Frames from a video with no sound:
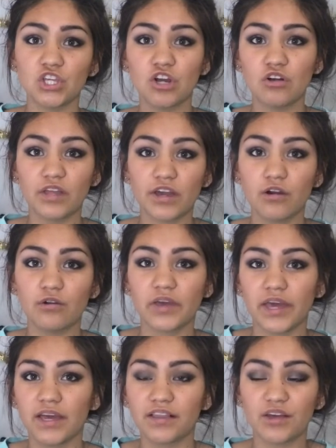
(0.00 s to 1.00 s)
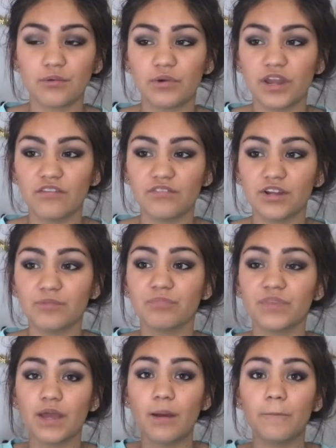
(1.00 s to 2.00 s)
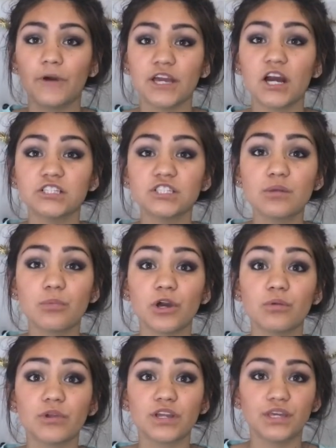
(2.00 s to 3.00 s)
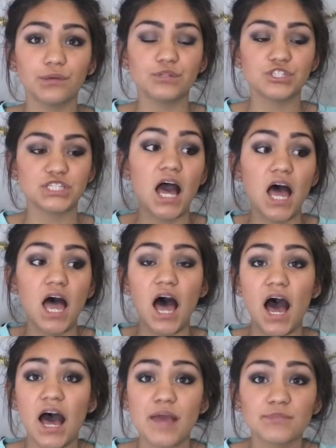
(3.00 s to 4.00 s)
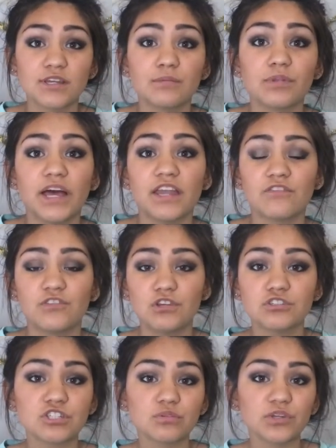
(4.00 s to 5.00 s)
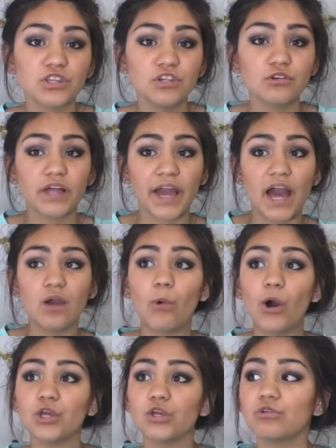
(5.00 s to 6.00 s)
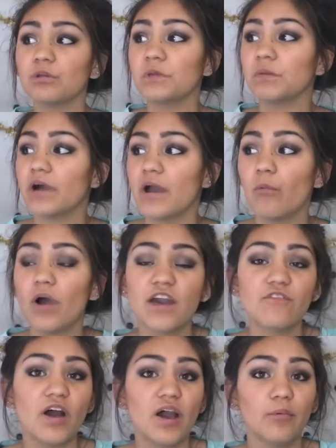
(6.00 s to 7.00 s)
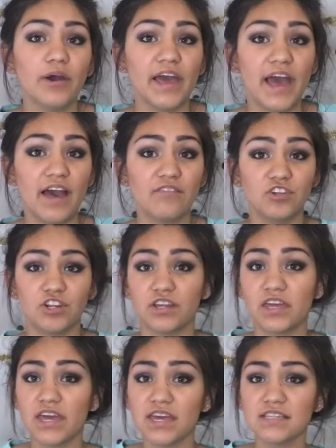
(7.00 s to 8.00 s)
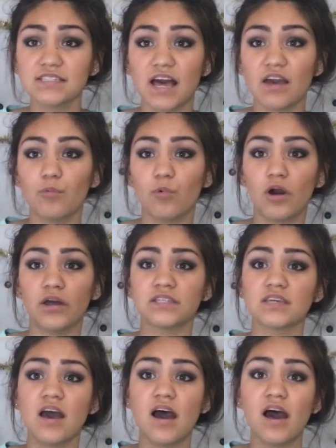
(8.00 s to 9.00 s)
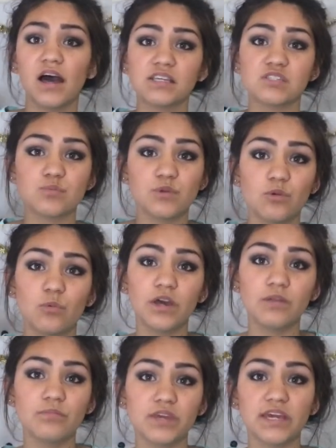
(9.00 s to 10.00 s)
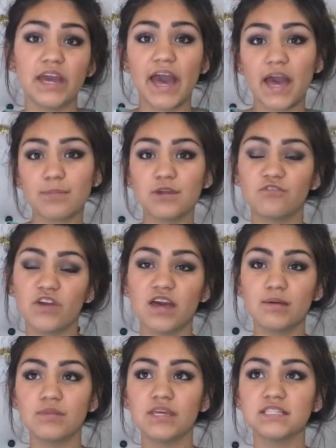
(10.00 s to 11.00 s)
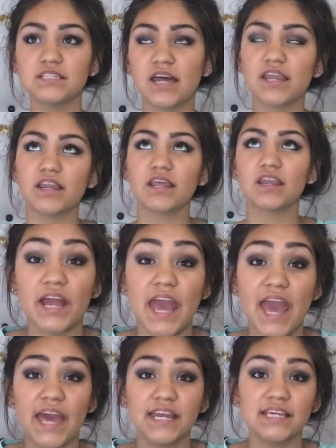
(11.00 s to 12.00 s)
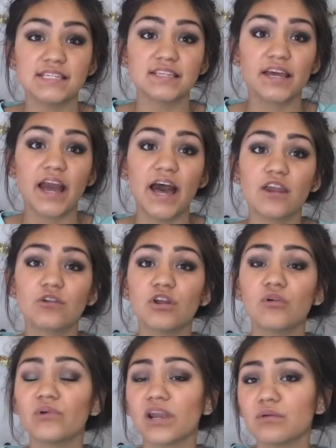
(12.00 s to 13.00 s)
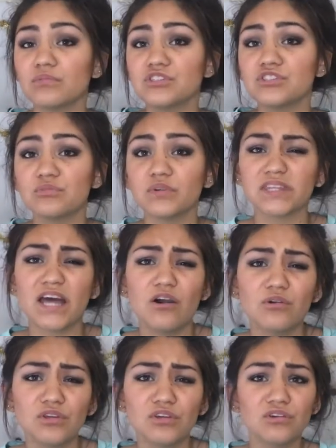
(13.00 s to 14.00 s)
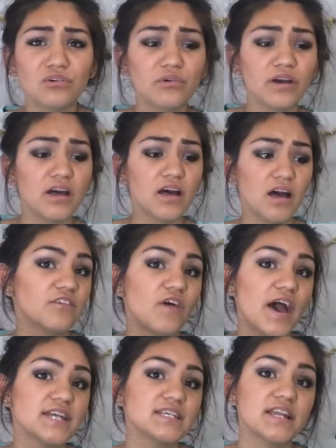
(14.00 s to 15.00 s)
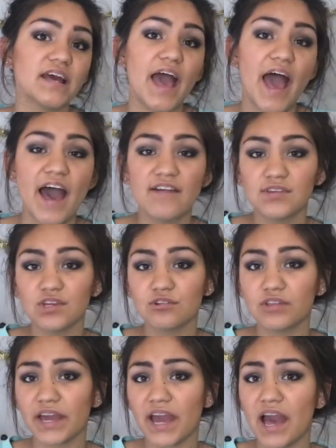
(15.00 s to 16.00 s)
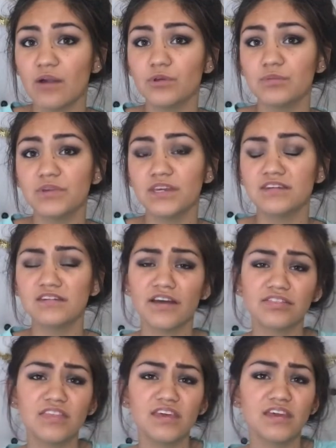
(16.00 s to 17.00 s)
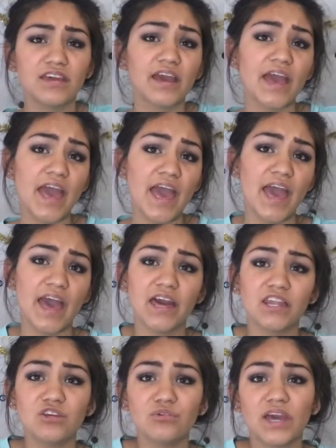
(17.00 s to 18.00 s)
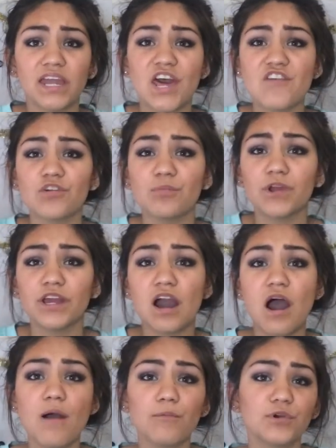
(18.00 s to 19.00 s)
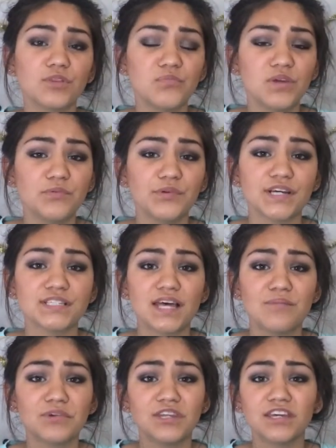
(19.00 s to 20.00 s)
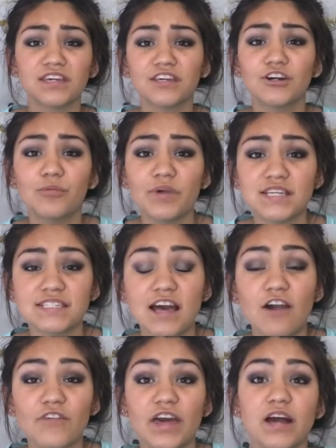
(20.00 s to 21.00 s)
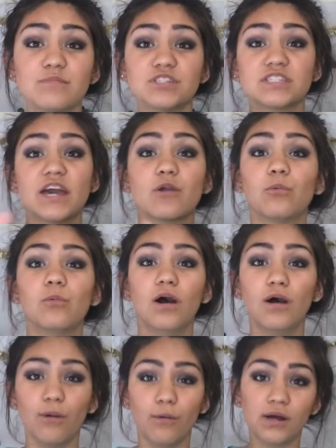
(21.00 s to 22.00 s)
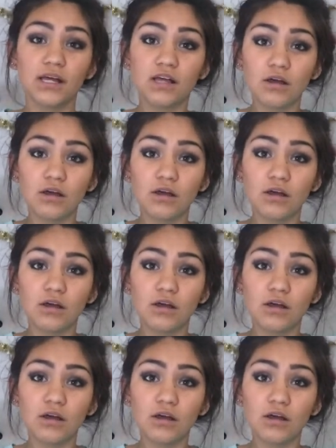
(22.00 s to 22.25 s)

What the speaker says: know, like, okay, like, whatever. But it got to the point where he was just like, I'm gonna plan a future with you. Like, I want you to be my wife. I want to have your kids. I want us to be one big happy family, da da da da. And he's like, I don't know what I would do without you. If I didn't have you, like, I would be nothing. And you can never break up with me because I'm gonna kill myself. And I'm just like, whoa,